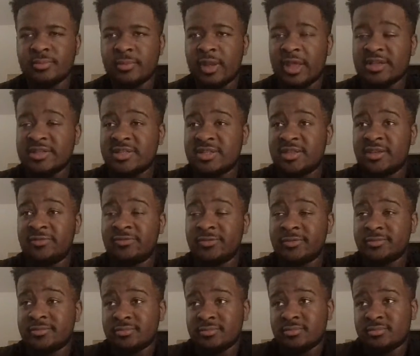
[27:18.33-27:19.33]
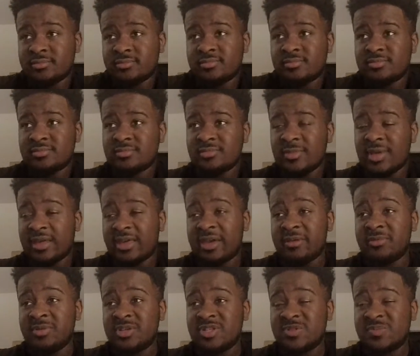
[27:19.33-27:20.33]
that's different. I
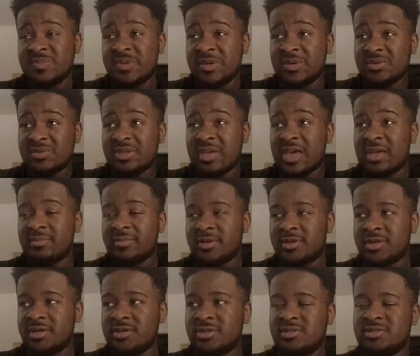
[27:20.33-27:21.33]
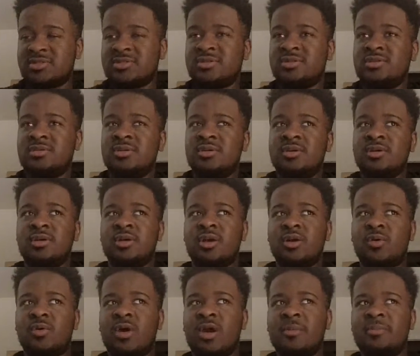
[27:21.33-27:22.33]
can't really speak on that because
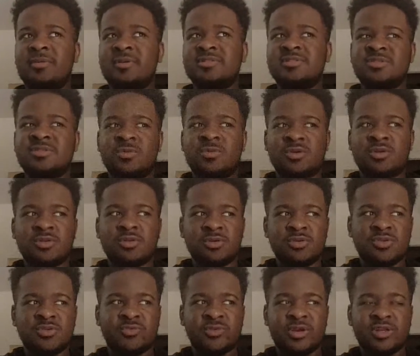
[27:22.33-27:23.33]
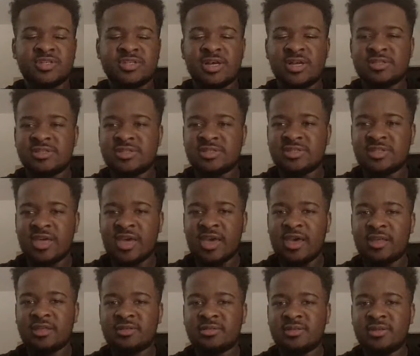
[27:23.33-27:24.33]
A Quiet Place is one of those franchises
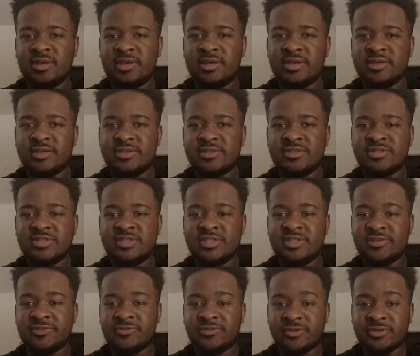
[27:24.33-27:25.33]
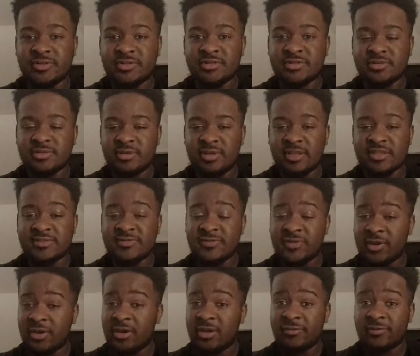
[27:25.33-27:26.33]
that is different. It's
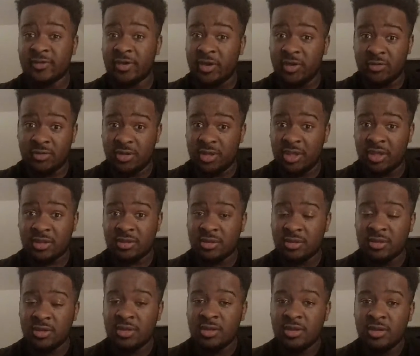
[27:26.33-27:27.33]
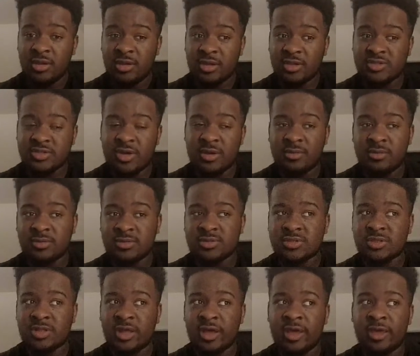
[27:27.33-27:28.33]
very, very unique. It's
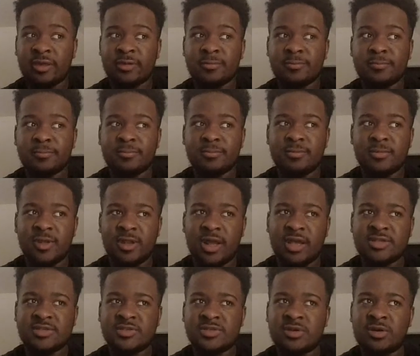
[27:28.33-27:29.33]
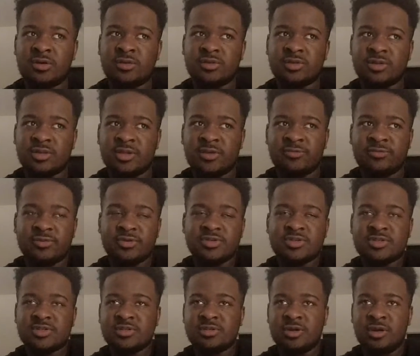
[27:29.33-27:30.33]
almost like, and I saw the
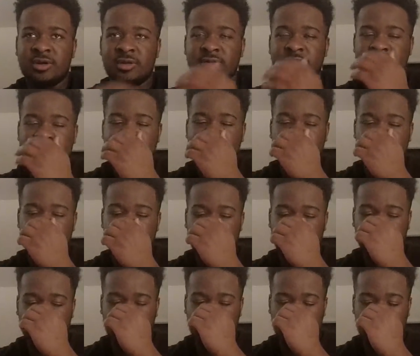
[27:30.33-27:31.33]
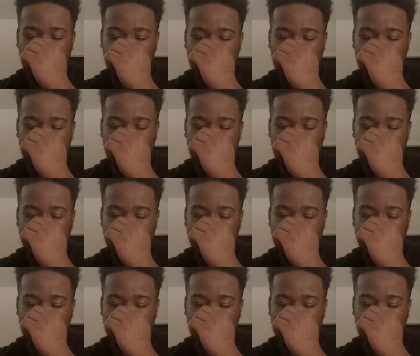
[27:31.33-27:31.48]
difference, the two different